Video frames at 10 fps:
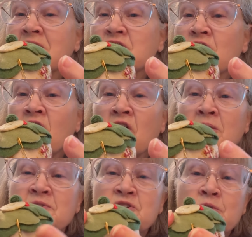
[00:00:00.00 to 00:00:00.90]

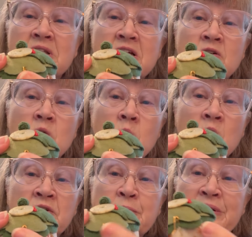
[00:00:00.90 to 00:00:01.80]
charm to a little
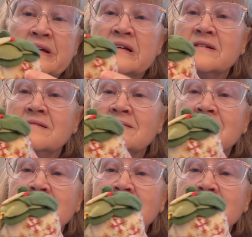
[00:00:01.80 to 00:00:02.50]
gourd pin